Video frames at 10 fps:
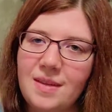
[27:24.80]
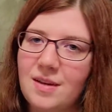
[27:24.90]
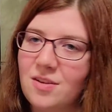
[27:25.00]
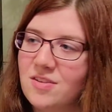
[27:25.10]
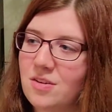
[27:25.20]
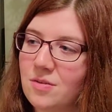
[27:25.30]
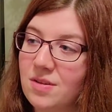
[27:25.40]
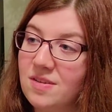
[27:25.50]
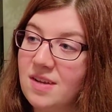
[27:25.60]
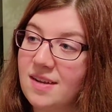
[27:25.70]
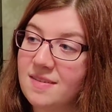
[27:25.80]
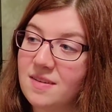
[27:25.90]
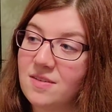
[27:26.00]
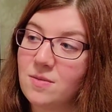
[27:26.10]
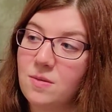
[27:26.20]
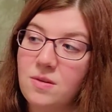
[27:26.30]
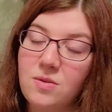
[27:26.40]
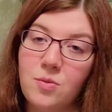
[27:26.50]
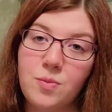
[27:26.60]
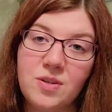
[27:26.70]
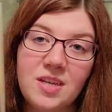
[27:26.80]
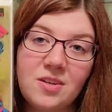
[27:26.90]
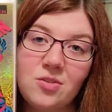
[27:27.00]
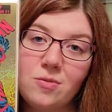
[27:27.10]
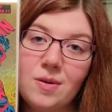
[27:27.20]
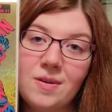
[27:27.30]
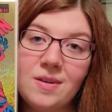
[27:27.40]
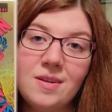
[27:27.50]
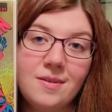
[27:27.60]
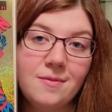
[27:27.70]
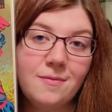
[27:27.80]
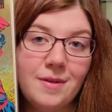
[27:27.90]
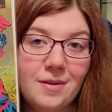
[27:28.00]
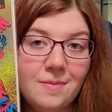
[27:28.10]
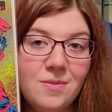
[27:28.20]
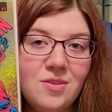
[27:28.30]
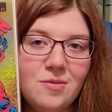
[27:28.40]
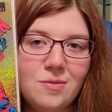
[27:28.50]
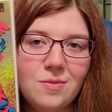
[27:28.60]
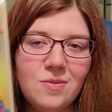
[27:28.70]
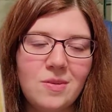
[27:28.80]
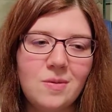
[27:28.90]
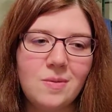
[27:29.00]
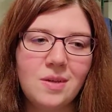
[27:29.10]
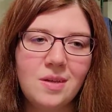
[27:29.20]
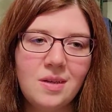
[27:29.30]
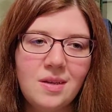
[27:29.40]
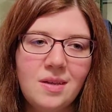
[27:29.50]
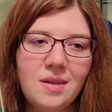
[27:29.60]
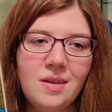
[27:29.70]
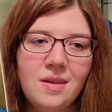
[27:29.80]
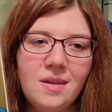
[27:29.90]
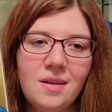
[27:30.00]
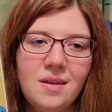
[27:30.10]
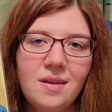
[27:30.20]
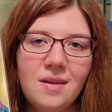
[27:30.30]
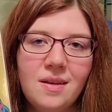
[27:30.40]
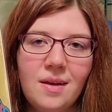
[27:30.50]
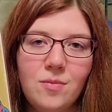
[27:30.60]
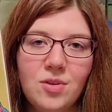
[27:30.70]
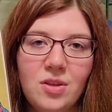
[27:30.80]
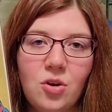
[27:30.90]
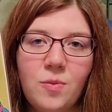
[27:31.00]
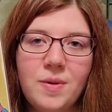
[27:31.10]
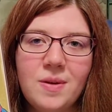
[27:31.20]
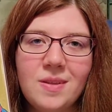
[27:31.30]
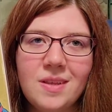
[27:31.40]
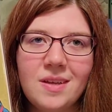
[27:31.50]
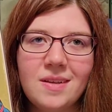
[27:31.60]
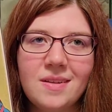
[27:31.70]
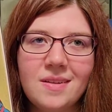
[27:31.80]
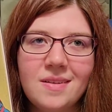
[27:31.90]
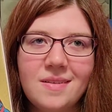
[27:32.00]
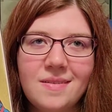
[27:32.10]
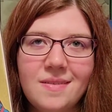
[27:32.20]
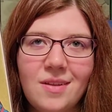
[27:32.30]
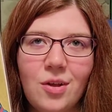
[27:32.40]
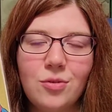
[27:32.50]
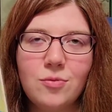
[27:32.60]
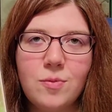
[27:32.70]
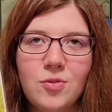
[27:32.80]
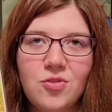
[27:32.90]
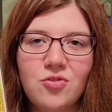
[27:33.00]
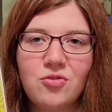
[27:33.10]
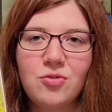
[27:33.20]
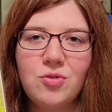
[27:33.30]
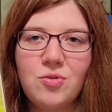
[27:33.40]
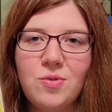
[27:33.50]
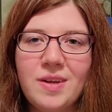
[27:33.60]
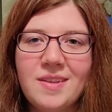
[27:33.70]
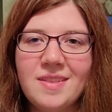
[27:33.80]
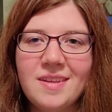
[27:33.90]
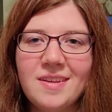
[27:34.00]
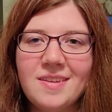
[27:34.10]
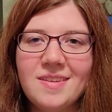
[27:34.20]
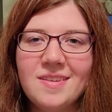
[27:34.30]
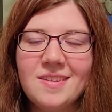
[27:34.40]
and also this ties into the Lethal Protector run of Venom too. So, I'm really hoping that all the rumors are true and that